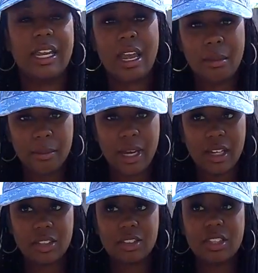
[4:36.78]
came
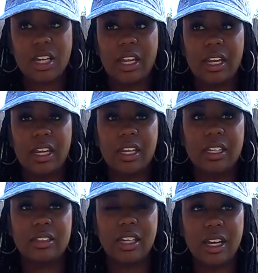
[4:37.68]
about.
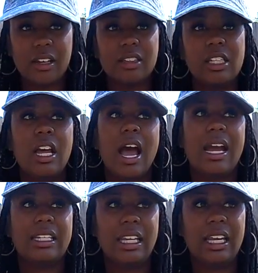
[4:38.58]
And yeah,
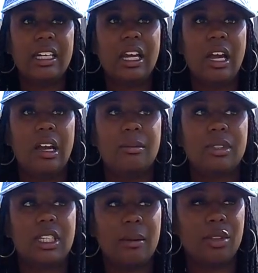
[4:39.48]
I did
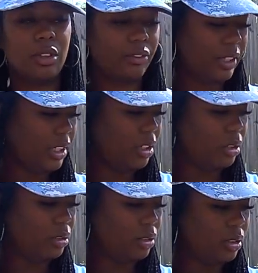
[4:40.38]
stop doing
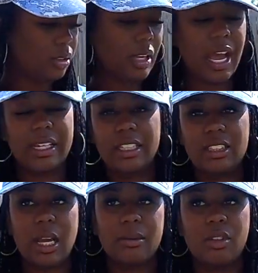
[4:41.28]
videos. I did
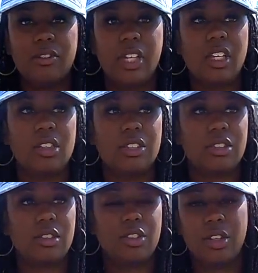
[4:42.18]
stop doing
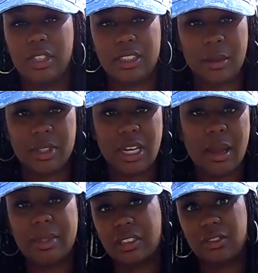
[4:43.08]
videos during the
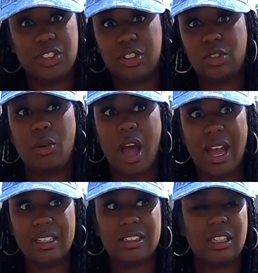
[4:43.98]
summertime because it was just too
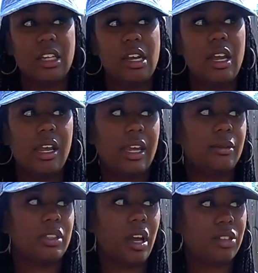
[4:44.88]
hot, and
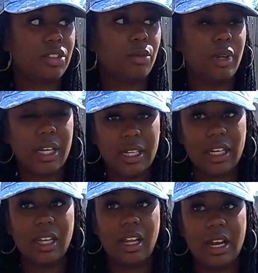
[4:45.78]
it was also
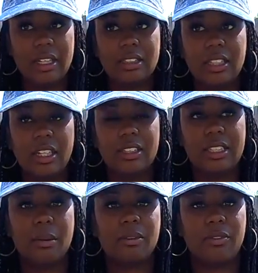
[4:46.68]
raining a lot here in
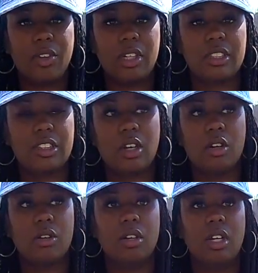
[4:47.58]
Tampa, Florida.
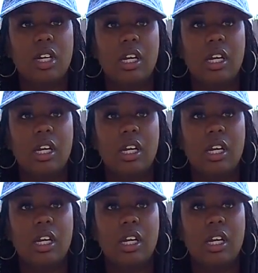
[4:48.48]
So